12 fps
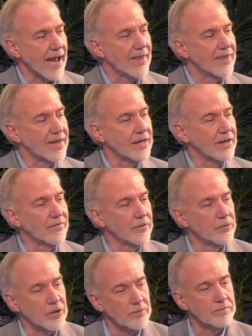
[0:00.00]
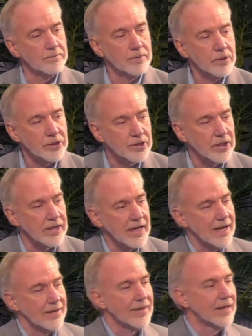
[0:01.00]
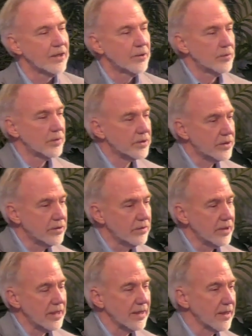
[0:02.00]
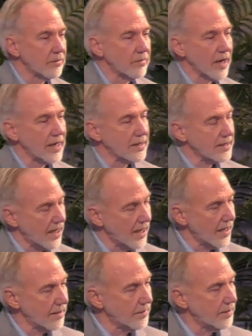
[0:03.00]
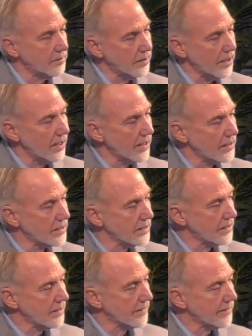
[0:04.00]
And then if you don't push it, then you will do it in the right time and place.